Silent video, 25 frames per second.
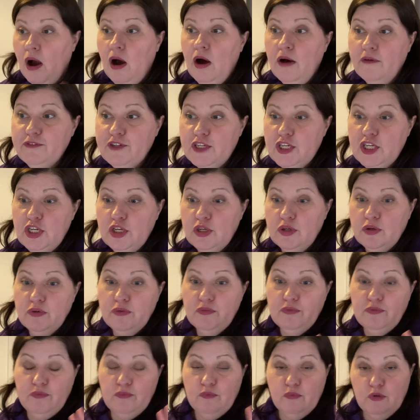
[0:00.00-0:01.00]
after
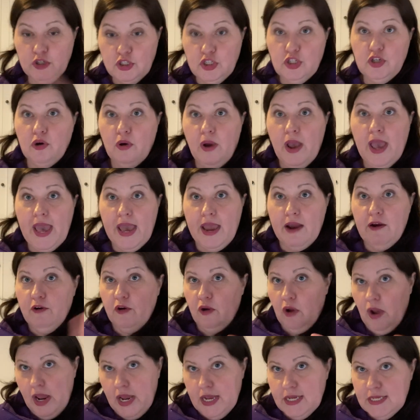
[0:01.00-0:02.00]
you've washed your hair and
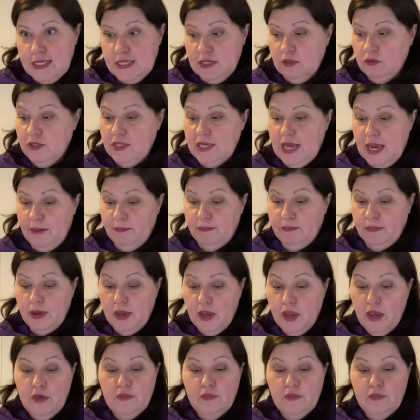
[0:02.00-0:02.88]
your hair's still damp,